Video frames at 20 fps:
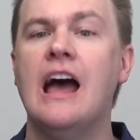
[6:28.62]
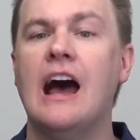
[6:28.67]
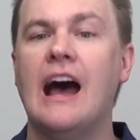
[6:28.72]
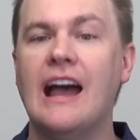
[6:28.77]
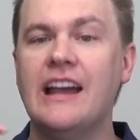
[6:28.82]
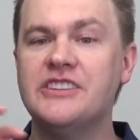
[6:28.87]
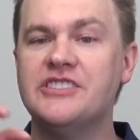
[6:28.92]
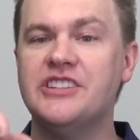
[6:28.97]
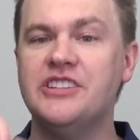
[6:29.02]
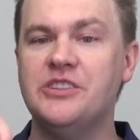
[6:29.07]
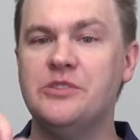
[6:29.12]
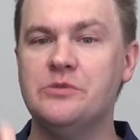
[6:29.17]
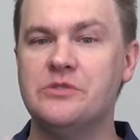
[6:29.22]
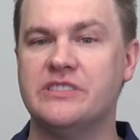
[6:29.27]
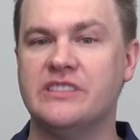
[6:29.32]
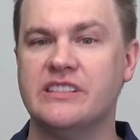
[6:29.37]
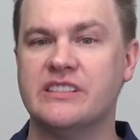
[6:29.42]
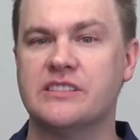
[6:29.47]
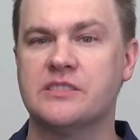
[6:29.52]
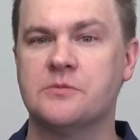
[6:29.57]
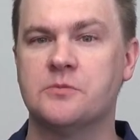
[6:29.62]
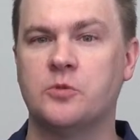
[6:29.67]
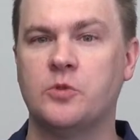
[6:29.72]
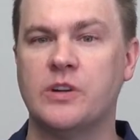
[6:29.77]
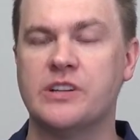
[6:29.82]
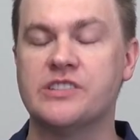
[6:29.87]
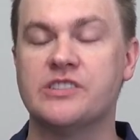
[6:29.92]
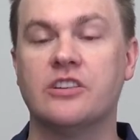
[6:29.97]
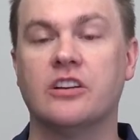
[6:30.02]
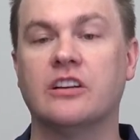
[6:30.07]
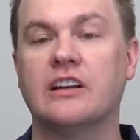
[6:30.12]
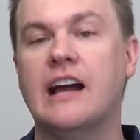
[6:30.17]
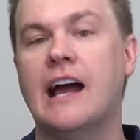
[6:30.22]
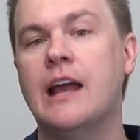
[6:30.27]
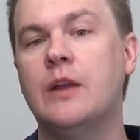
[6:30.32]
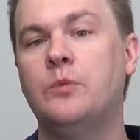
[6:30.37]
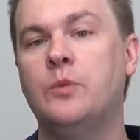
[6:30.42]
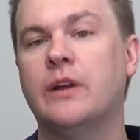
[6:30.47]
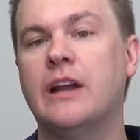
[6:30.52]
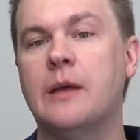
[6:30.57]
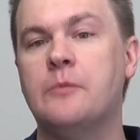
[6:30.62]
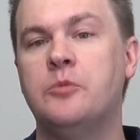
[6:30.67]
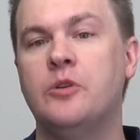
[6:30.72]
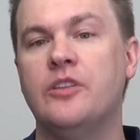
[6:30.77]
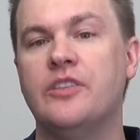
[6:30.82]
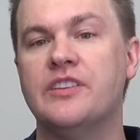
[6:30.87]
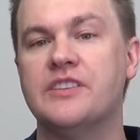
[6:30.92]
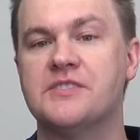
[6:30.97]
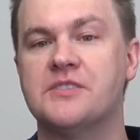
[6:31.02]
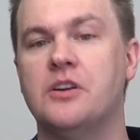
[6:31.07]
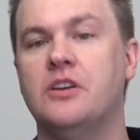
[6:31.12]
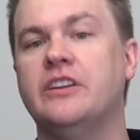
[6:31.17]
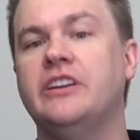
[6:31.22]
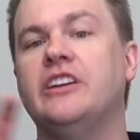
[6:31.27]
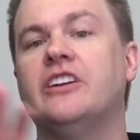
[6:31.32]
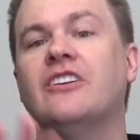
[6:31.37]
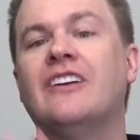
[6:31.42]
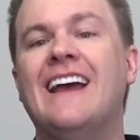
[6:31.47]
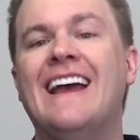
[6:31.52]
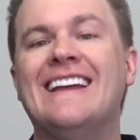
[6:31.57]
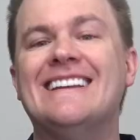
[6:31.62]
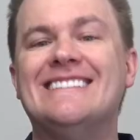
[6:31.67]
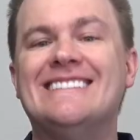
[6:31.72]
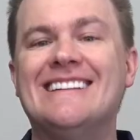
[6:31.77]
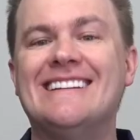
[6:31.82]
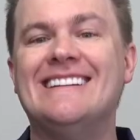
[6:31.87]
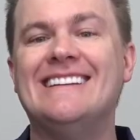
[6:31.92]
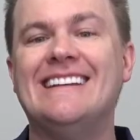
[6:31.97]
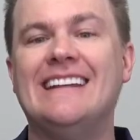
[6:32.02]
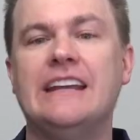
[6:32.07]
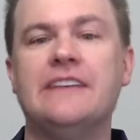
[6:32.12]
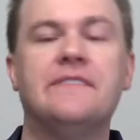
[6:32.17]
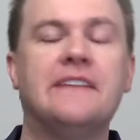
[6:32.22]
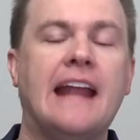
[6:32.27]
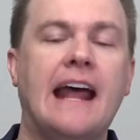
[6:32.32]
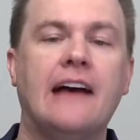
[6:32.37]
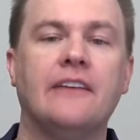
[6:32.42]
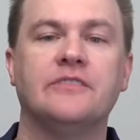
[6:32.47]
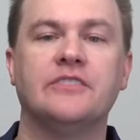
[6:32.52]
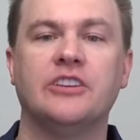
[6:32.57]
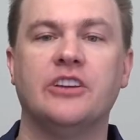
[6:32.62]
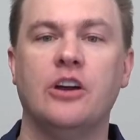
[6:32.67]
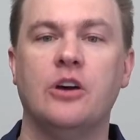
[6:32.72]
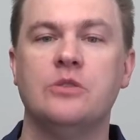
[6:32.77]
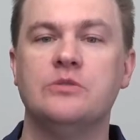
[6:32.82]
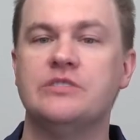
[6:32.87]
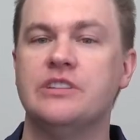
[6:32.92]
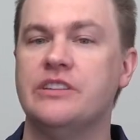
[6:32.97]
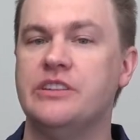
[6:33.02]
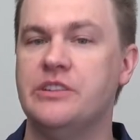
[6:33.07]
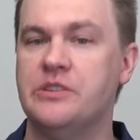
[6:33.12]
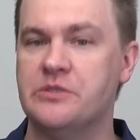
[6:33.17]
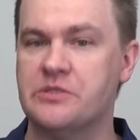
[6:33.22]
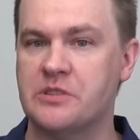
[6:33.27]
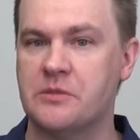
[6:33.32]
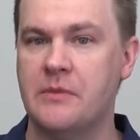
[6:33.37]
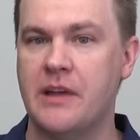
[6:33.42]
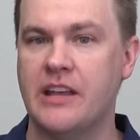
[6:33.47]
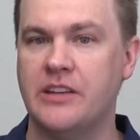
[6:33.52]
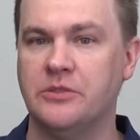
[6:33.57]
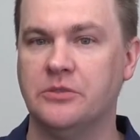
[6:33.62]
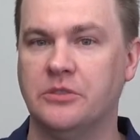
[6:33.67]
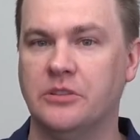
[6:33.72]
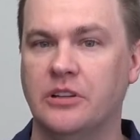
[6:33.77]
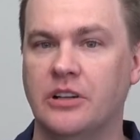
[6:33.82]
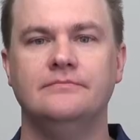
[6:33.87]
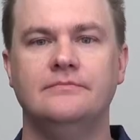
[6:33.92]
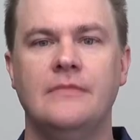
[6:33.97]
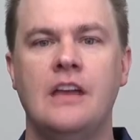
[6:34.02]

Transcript: I actually used this quick start guide when I put this on here, didn't even have to go to the user manual.